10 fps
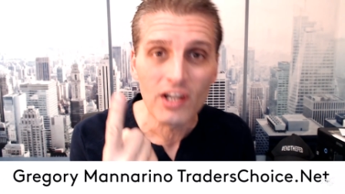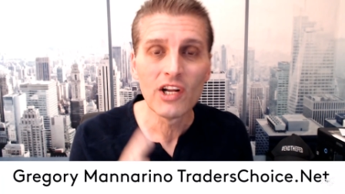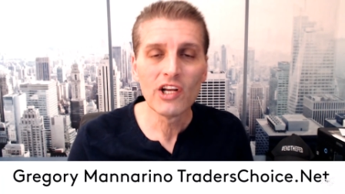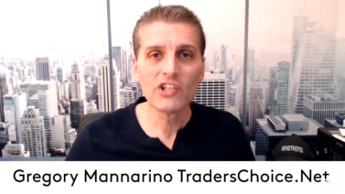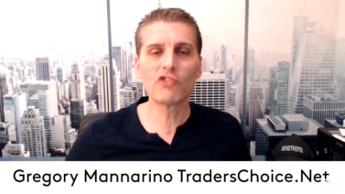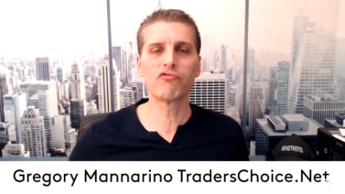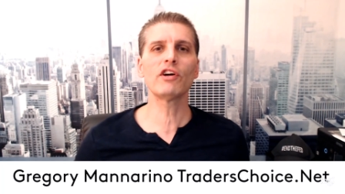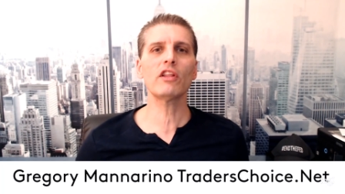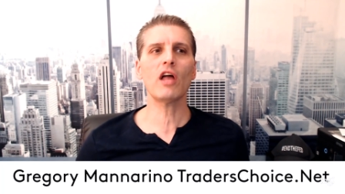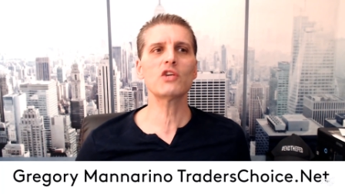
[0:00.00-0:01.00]
to
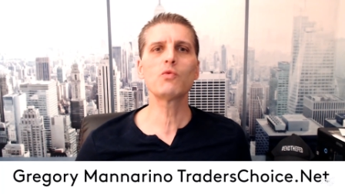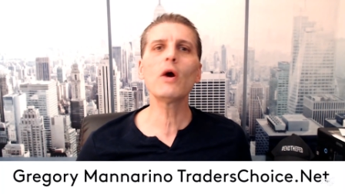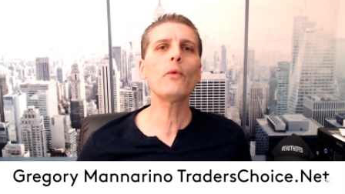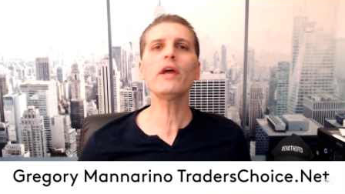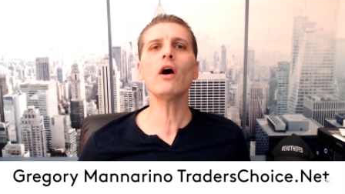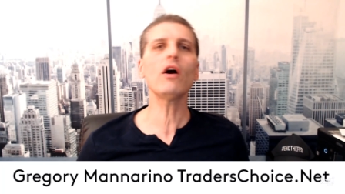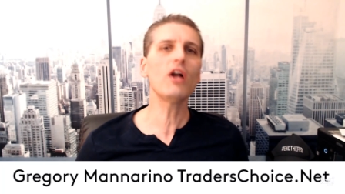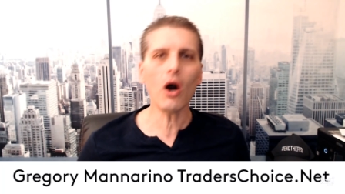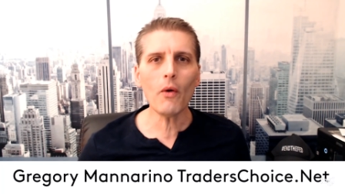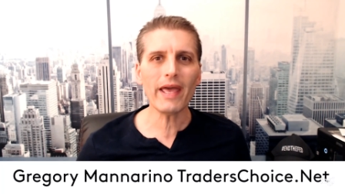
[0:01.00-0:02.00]
realize where we are
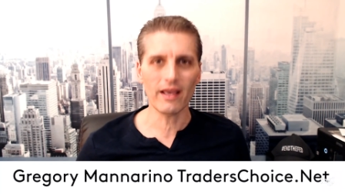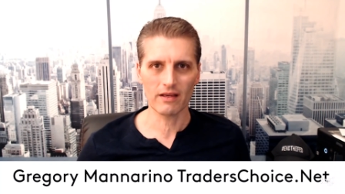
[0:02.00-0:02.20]
going.